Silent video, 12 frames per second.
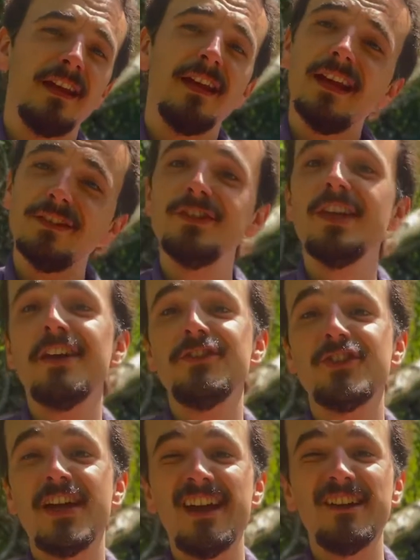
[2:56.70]
It's a nice
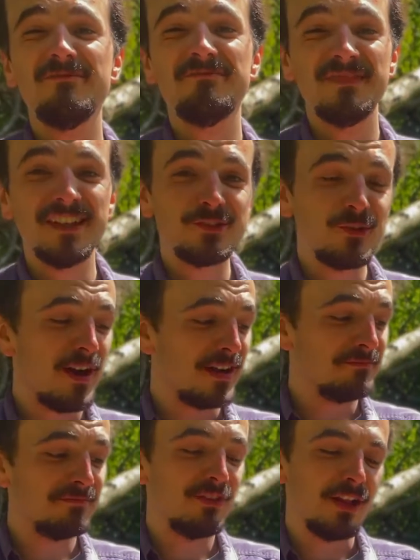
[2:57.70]
scale. It's quite,
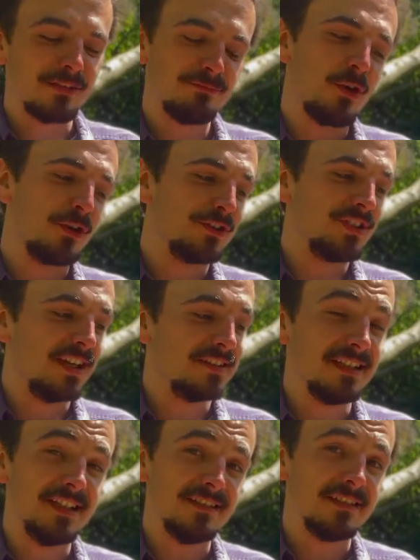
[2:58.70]
well, I'm not going to say it's
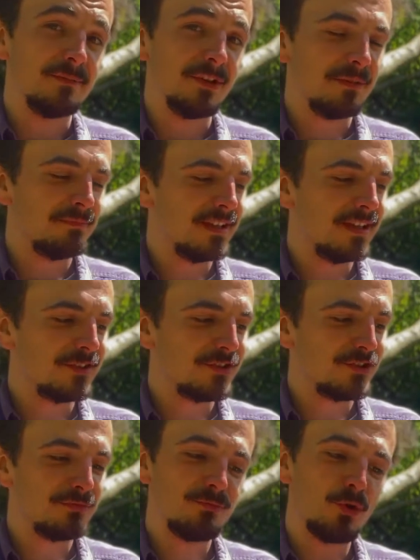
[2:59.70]
easy, but
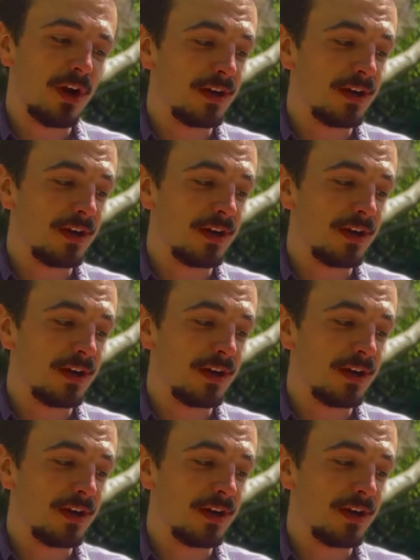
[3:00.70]
it's quite a